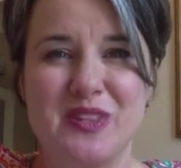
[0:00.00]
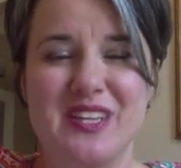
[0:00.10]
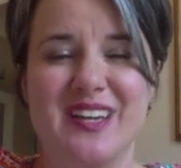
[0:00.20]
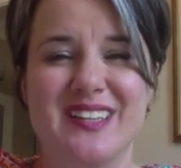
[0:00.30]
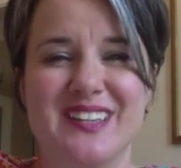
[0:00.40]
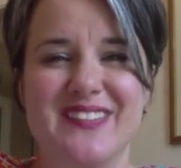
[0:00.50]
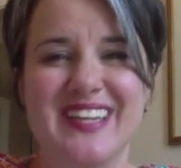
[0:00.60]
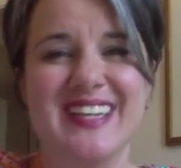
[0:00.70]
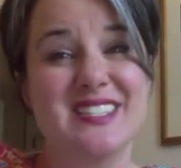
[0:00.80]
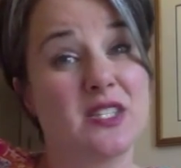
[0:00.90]
with Young
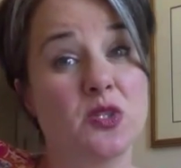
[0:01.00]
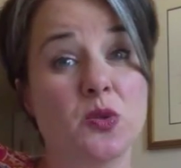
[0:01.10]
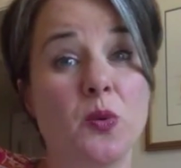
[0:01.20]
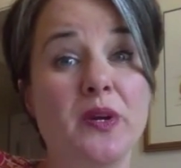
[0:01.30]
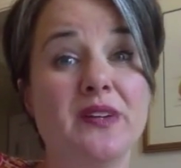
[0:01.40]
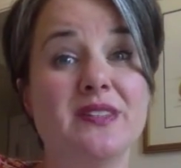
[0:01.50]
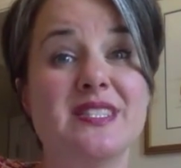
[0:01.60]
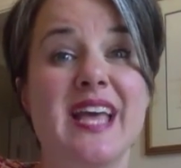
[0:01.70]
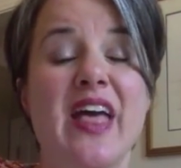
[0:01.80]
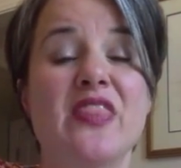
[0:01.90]
Living essential oils.
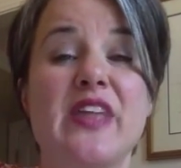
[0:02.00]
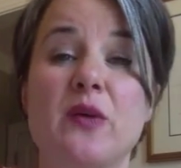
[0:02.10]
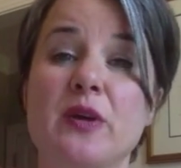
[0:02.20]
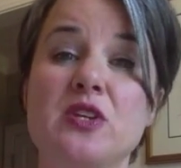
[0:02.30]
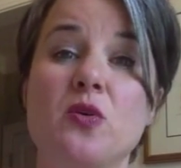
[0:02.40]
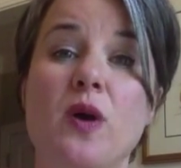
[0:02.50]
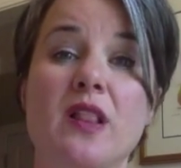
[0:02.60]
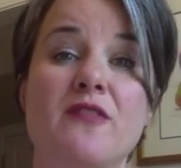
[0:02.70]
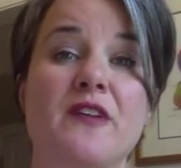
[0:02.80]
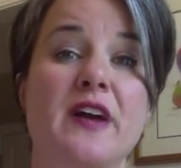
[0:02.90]
That way you
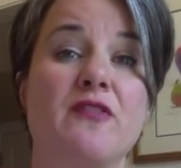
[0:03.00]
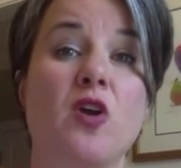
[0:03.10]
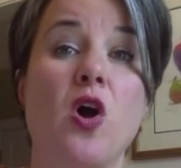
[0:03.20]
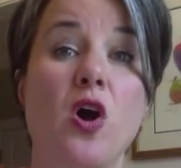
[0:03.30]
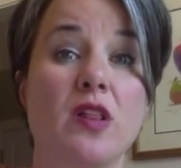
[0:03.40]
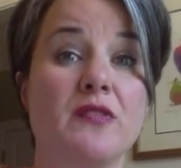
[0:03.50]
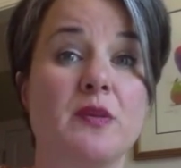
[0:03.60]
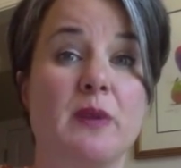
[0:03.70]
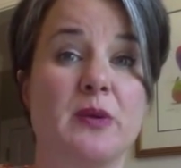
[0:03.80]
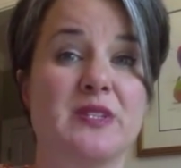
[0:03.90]
qualify for all of the
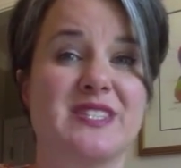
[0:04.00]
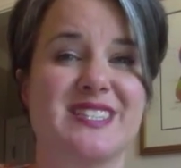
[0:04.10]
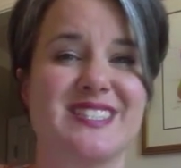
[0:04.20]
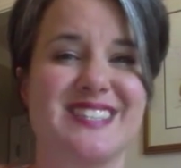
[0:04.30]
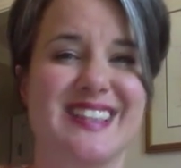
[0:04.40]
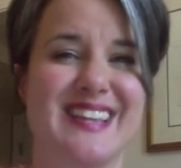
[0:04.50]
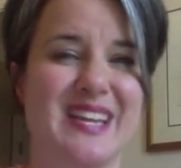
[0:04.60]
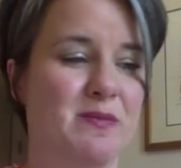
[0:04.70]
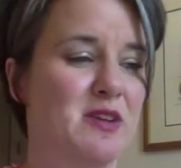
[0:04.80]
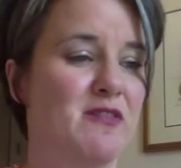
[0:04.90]
bonuses that
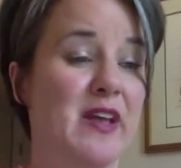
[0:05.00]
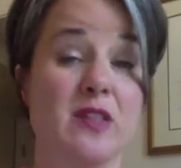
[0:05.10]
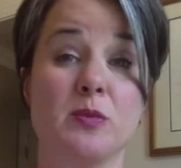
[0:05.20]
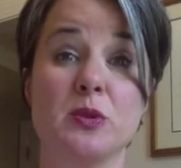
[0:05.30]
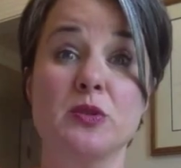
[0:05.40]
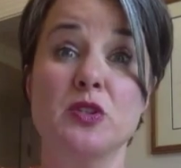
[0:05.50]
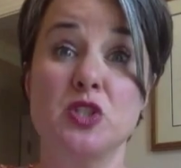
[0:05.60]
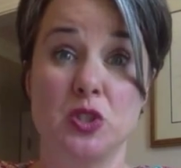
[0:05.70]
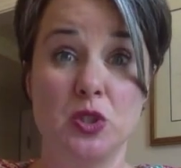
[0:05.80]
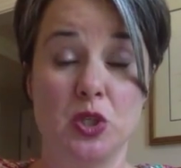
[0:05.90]
can be available
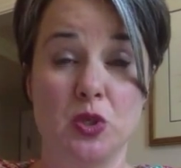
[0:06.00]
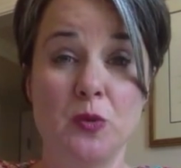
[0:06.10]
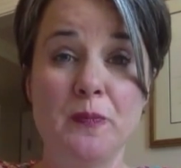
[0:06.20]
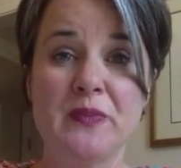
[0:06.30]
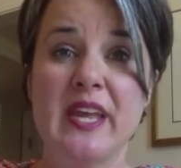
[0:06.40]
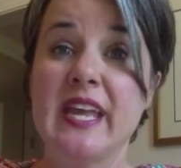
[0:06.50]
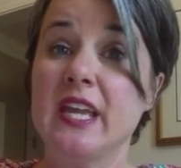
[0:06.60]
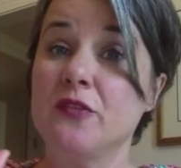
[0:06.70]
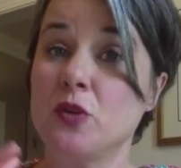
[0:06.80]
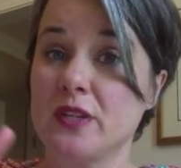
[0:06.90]
to you.
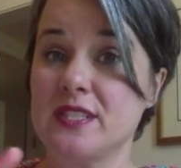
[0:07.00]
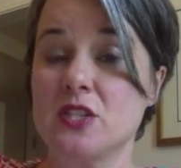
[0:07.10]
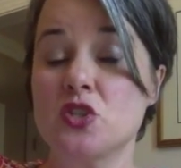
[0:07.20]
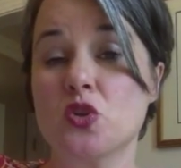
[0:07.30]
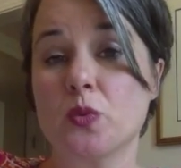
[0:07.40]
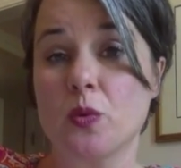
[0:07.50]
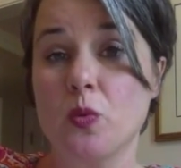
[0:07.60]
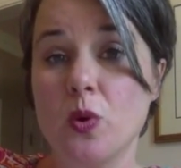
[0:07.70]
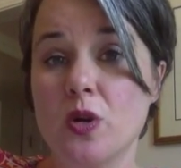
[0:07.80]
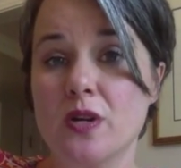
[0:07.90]
If you're on essential
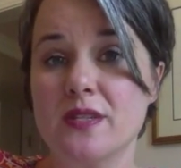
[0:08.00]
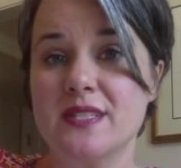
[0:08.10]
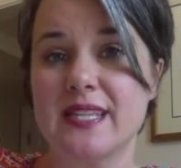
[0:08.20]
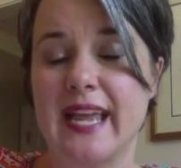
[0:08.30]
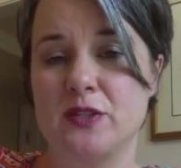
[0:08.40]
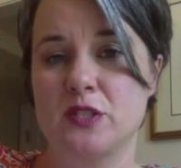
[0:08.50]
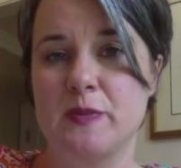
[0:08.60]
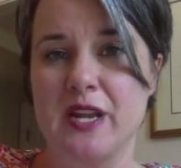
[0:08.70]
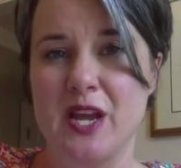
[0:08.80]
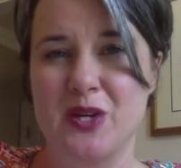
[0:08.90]
rewards and you
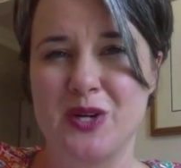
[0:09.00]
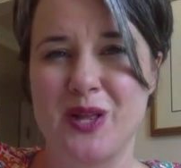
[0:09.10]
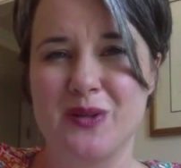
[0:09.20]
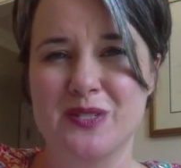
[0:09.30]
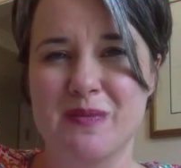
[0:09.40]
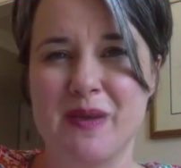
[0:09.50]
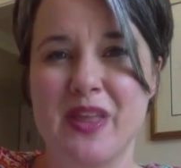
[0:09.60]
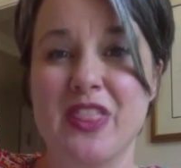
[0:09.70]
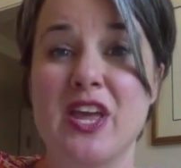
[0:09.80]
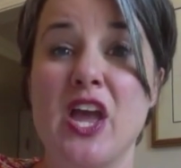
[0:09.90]
spend $100 a
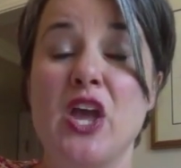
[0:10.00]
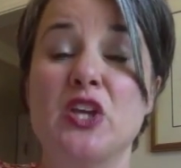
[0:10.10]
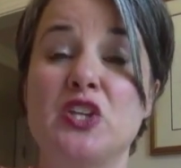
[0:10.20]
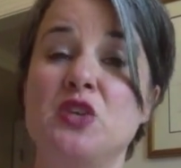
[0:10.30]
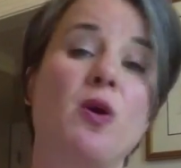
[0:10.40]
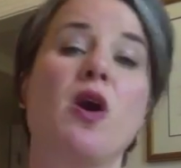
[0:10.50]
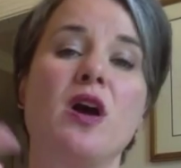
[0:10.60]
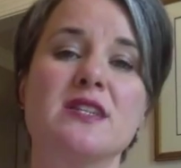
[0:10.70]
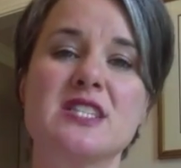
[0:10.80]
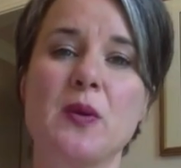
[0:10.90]
month, you are
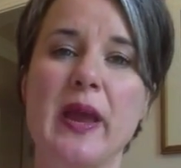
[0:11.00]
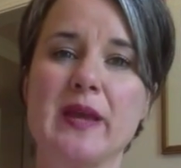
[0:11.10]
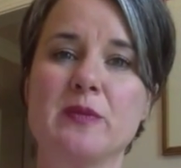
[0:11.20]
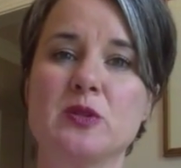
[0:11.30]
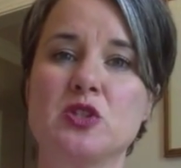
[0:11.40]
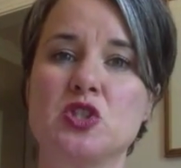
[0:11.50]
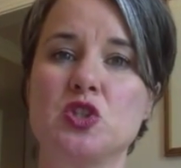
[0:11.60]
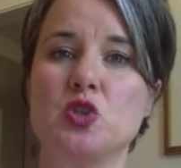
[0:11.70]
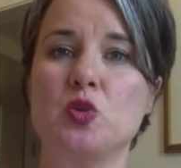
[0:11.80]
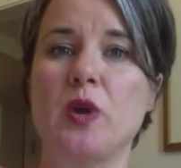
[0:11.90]
also able
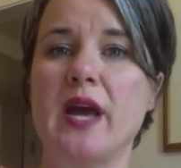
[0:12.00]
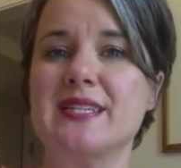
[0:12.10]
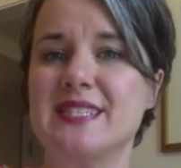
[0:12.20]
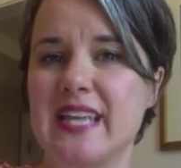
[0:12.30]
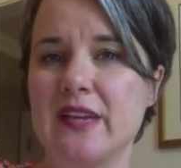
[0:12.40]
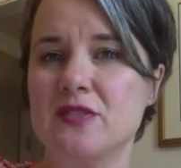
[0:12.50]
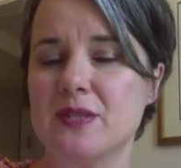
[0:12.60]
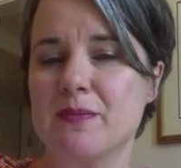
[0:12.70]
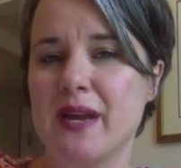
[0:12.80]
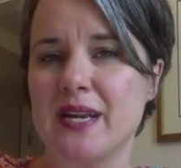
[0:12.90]
to save
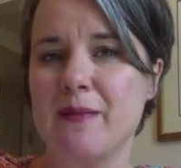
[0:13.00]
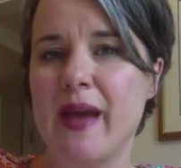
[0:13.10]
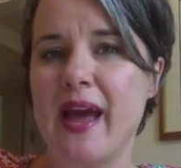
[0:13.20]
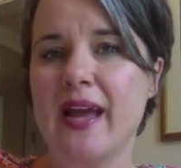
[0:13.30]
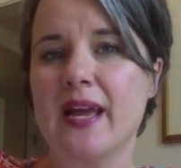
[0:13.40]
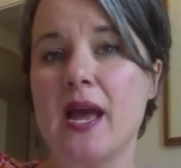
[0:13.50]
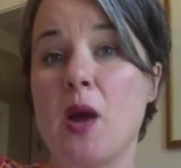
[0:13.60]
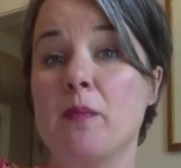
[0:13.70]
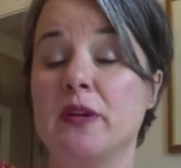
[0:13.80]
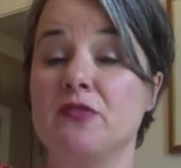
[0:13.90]
some money back,
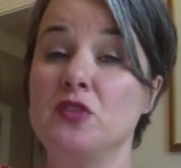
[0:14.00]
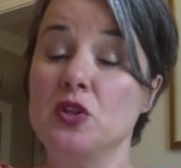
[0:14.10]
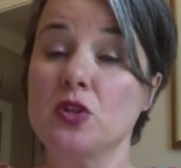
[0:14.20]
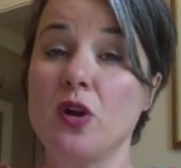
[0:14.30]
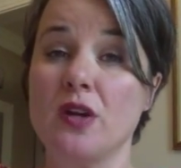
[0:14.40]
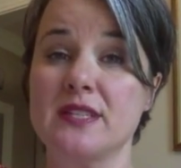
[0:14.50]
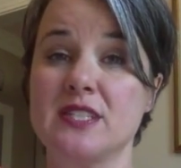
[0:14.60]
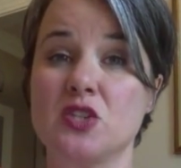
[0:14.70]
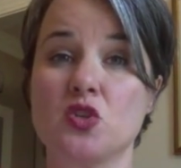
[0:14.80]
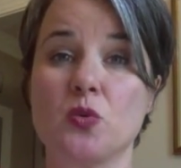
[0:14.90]
but if you're on
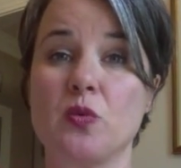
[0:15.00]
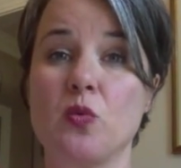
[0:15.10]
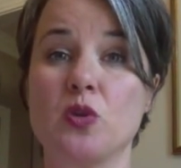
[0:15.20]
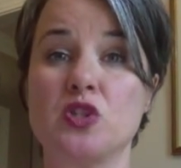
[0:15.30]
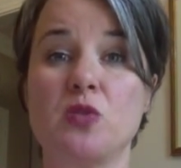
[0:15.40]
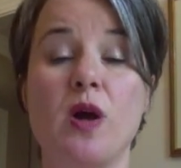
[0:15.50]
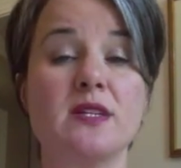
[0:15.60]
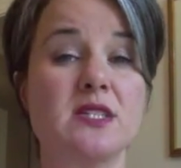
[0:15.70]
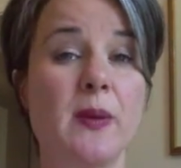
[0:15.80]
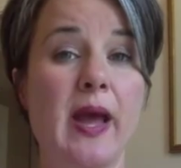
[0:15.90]
essential rewards, you
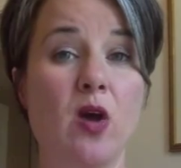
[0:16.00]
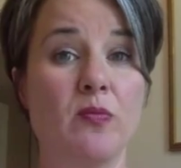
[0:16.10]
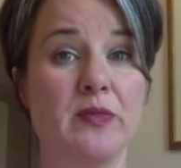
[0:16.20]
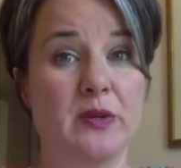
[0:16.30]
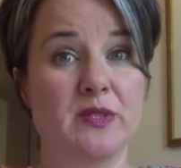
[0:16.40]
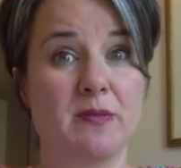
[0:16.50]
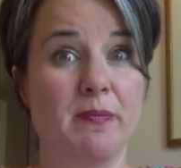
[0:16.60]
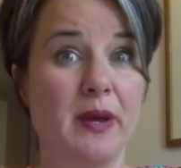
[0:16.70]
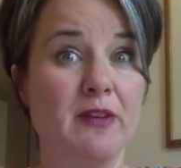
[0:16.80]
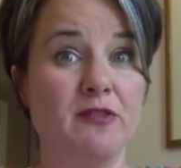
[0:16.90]
also help those
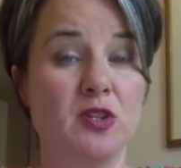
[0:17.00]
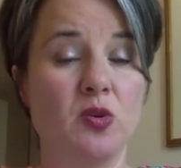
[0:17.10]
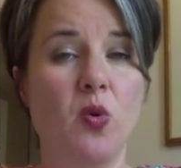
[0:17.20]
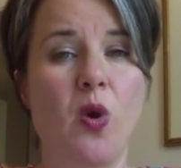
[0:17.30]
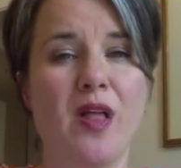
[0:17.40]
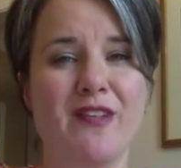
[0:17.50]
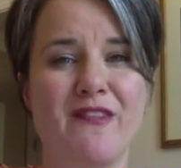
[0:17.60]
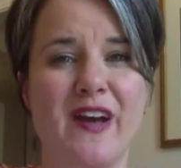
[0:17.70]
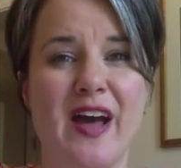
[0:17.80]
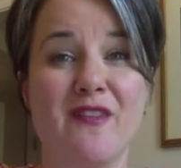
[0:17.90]
above you
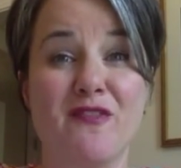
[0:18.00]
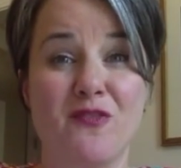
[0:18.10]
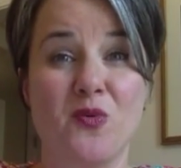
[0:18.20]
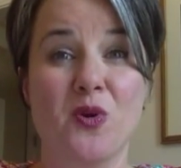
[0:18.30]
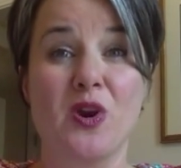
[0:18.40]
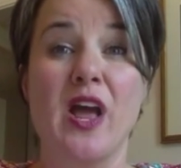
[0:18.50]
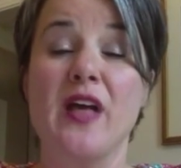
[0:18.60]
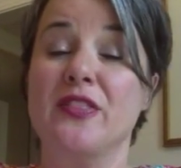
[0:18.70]
qualify for